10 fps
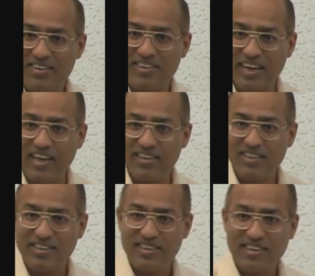Right?
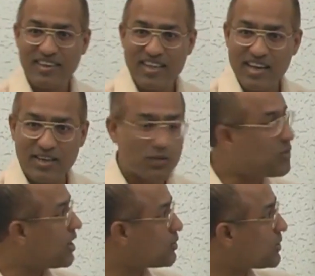And it
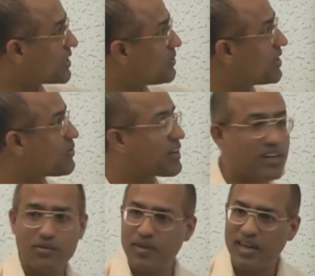wants to activate factor
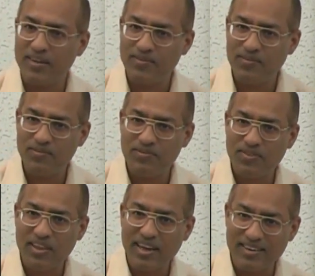number
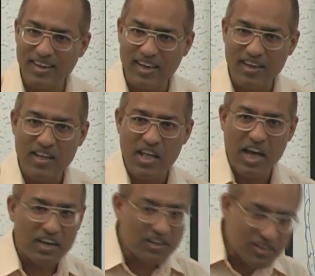ten.
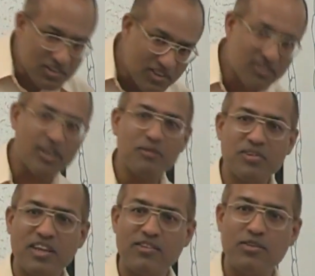And under these
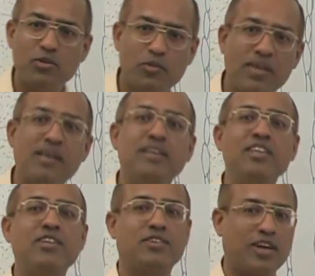circumstances, you may
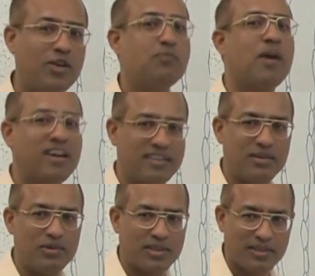need third party
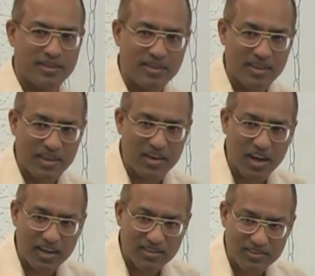which
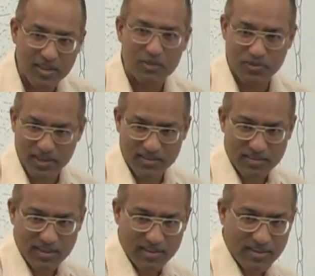enhance their affairs.
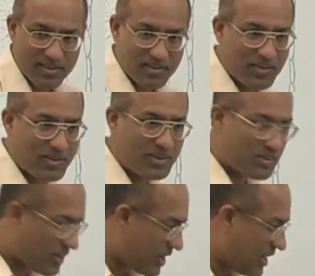Is
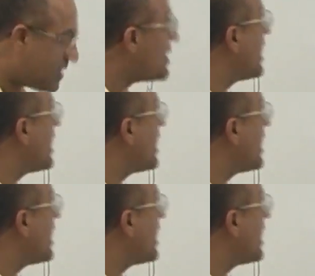that right?